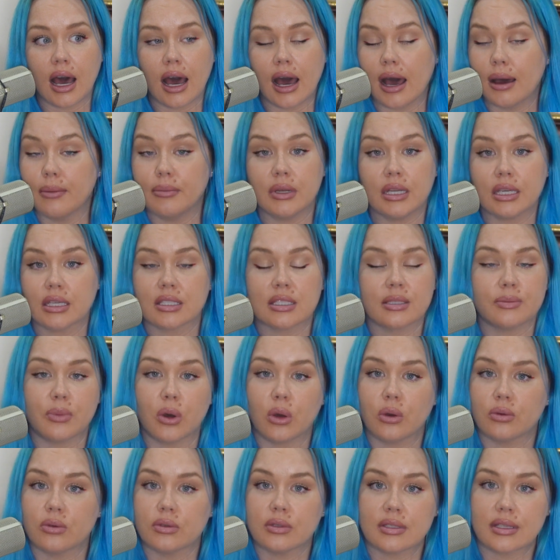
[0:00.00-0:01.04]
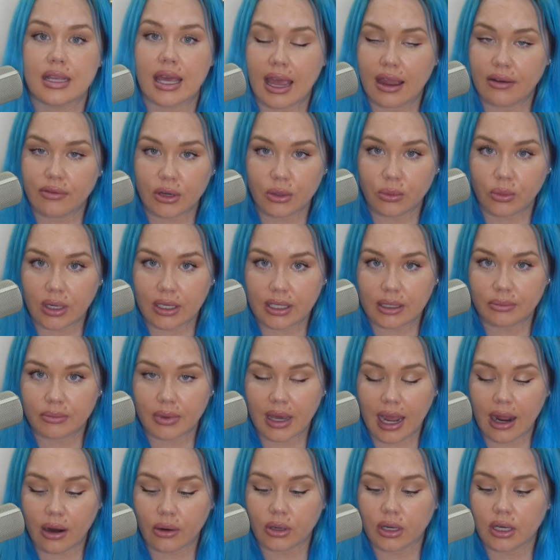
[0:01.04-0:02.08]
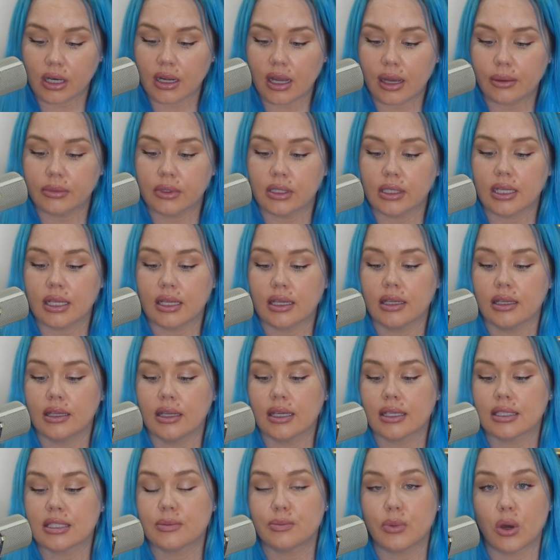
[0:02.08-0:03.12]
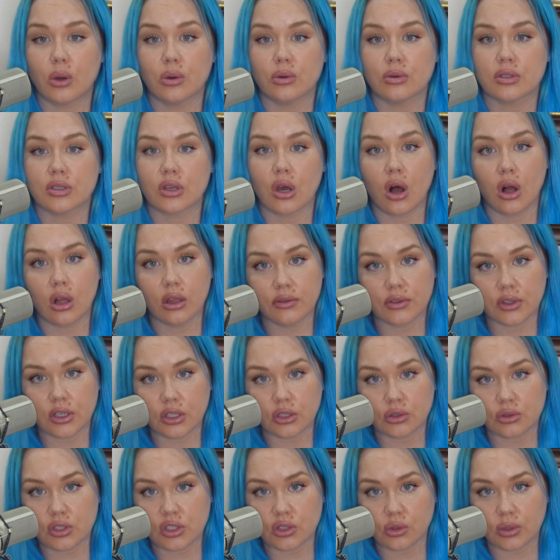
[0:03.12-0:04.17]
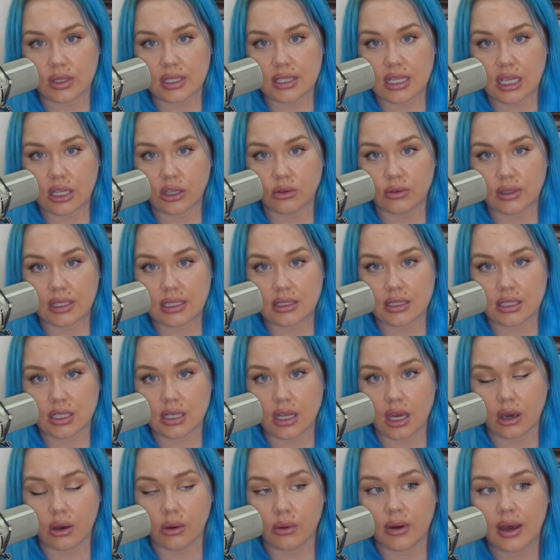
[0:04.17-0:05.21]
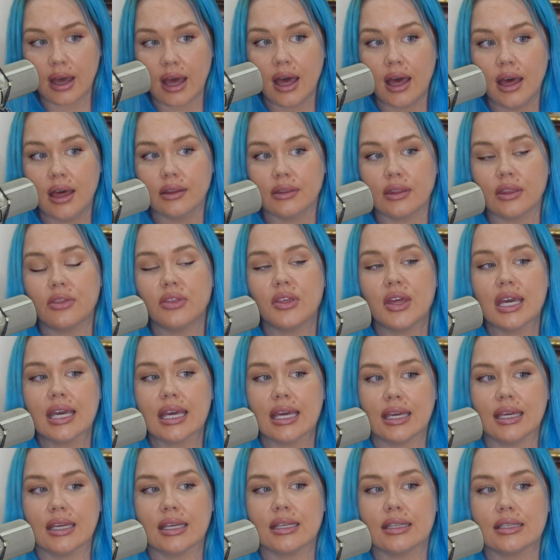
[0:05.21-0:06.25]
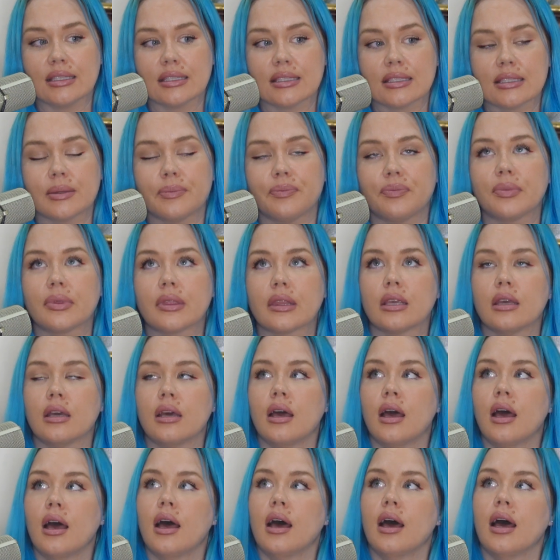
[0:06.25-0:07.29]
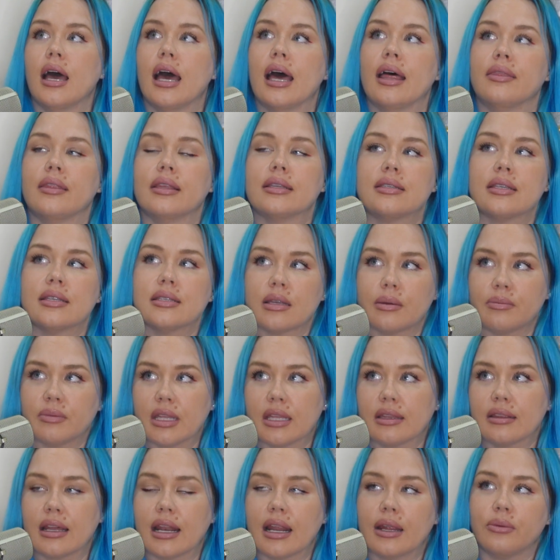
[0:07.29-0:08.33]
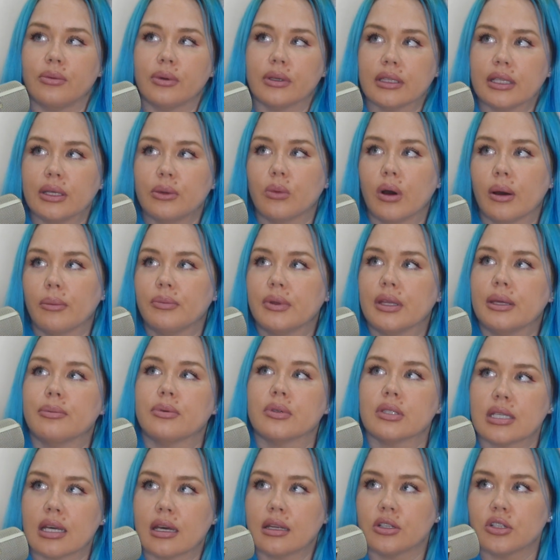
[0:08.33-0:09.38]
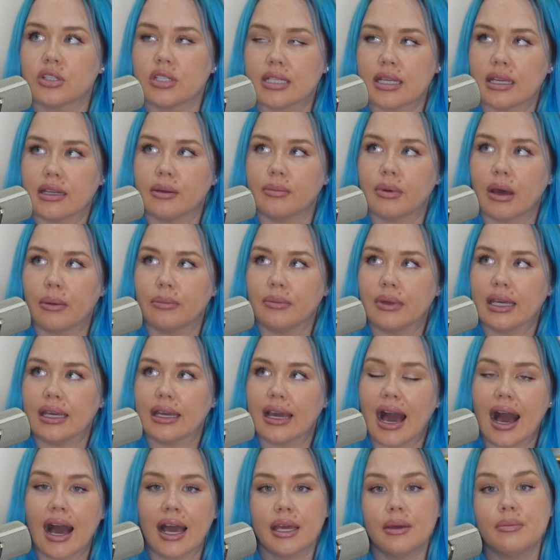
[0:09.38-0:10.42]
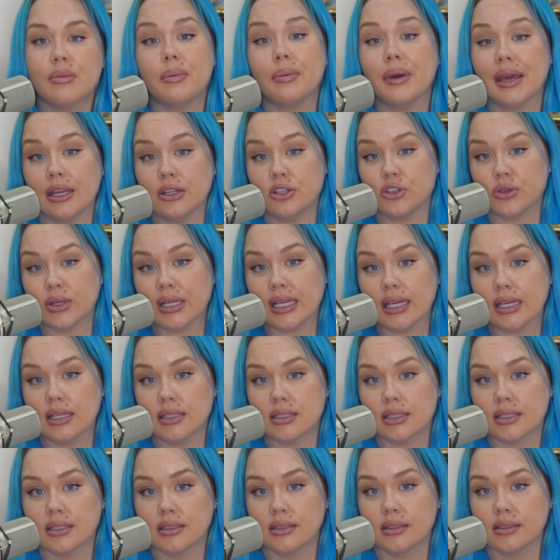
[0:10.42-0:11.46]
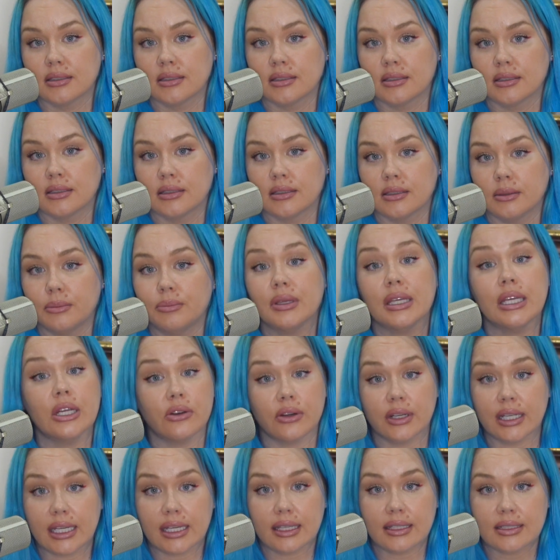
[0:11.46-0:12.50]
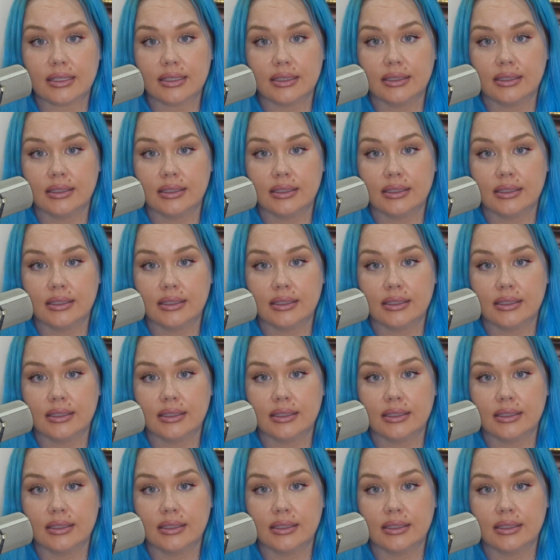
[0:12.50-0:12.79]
I'm going to expose everyone in power. I'm going to expose all of the news stories that you need to know. The thing is, and this is something that I really want people to understand about me, I am a patriot, period.